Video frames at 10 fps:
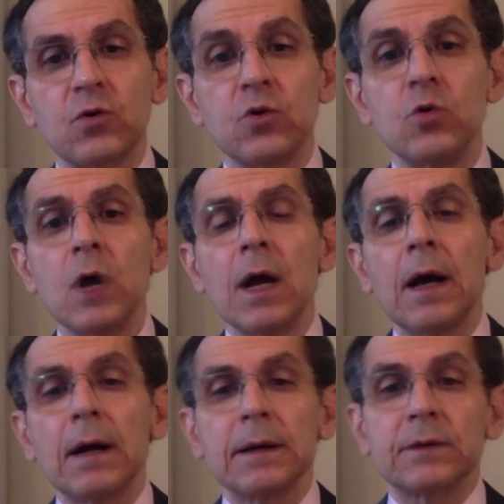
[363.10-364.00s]
who
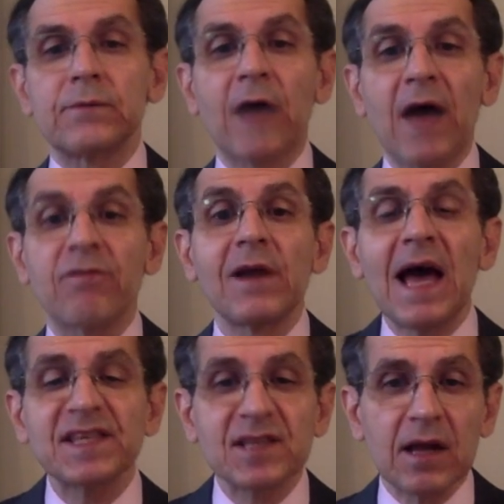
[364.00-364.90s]
have
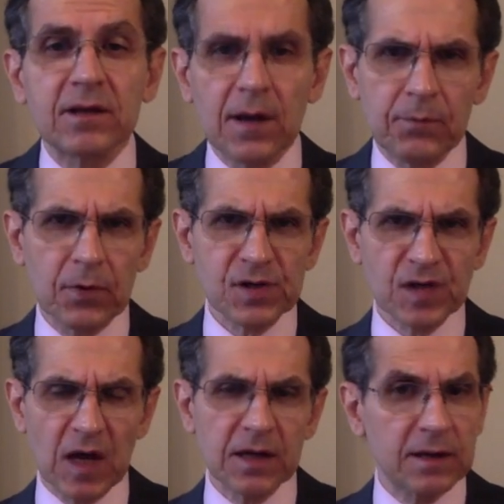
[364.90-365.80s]
less than
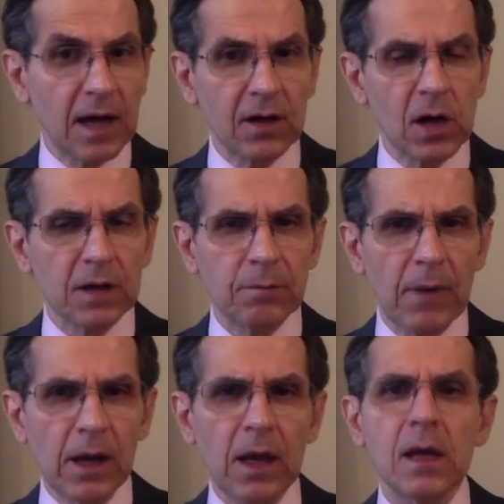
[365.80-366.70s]
10%, and there are not
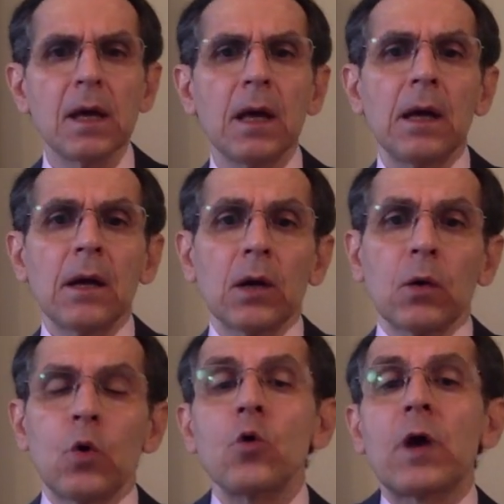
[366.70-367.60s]
many
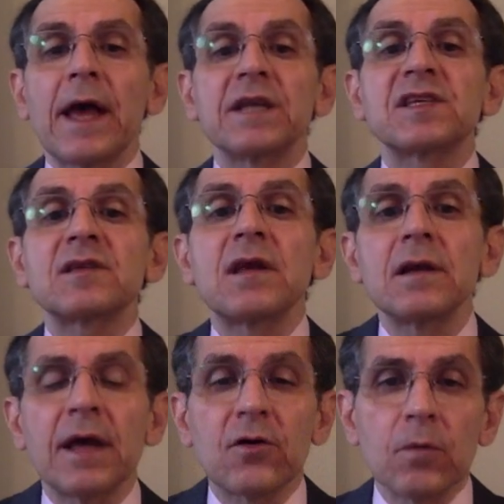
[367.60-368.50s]
who can
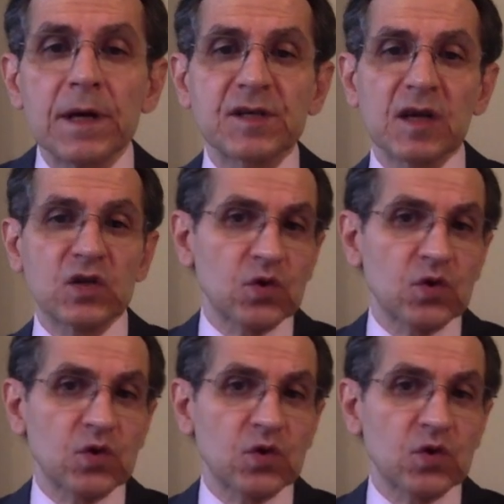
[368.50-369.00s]
still increase it.